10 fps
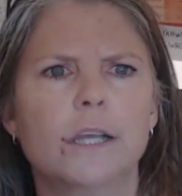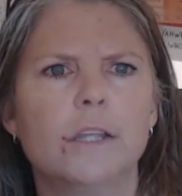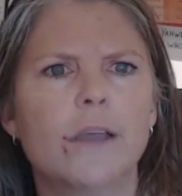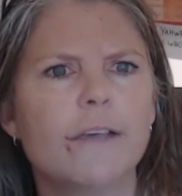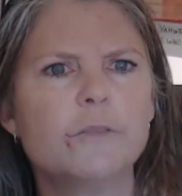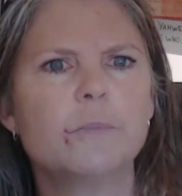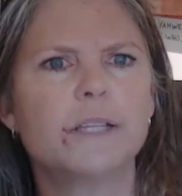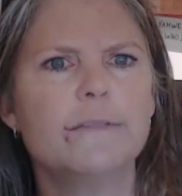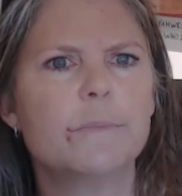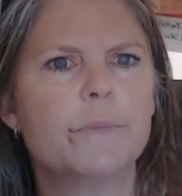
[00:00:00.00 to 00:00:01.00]
You have to
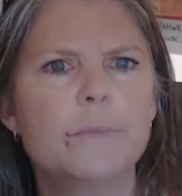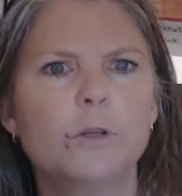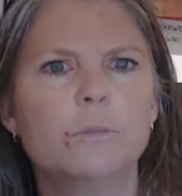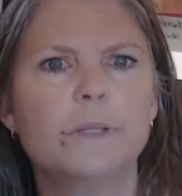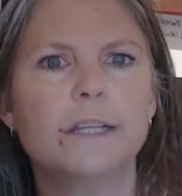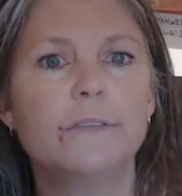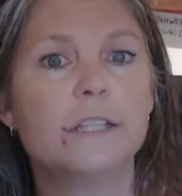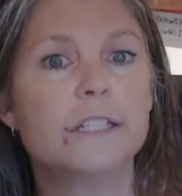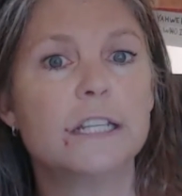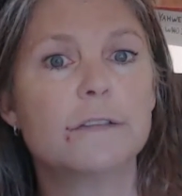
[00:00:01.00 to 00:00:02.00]
believe that people who believe in
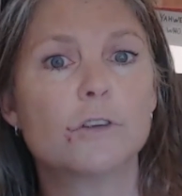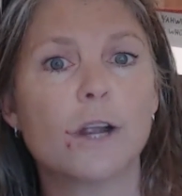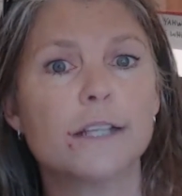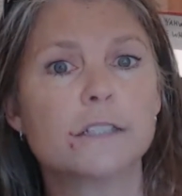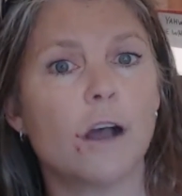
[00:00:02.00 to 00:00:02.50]
the deity of Christ